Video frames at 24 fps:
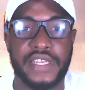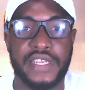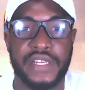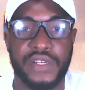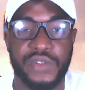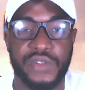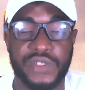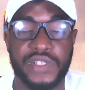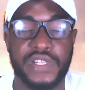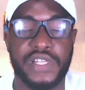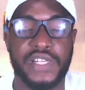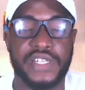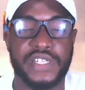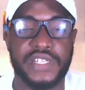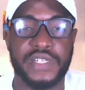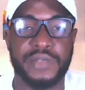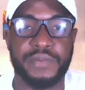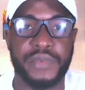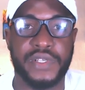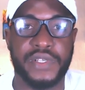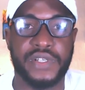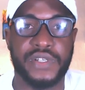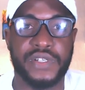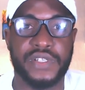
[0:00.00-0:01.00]
it looks
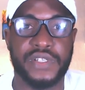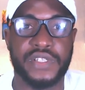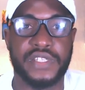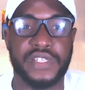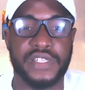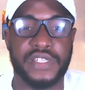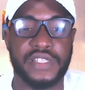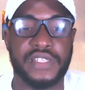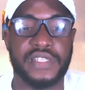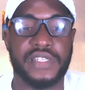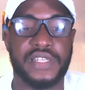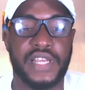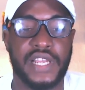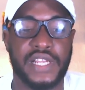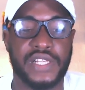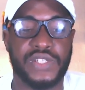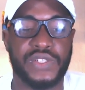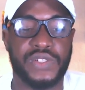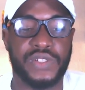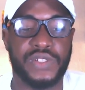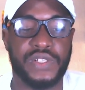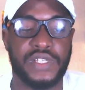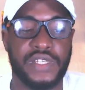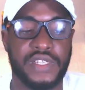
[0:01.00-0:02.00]
legit because it's
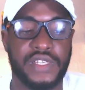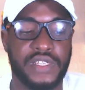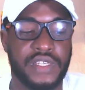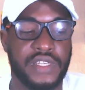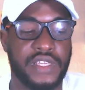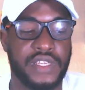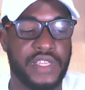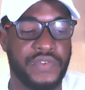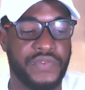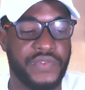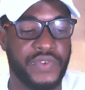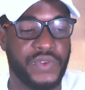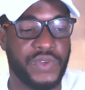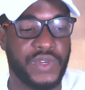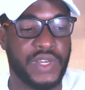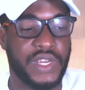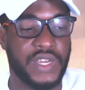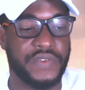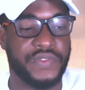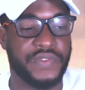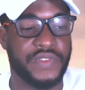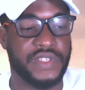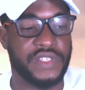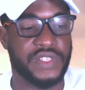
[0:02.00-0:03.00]
actually, if you
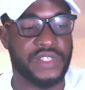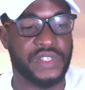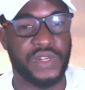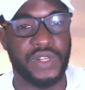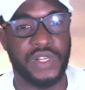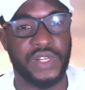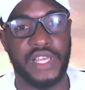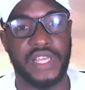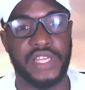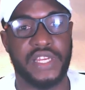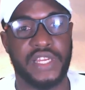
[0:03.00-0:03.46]
have this caller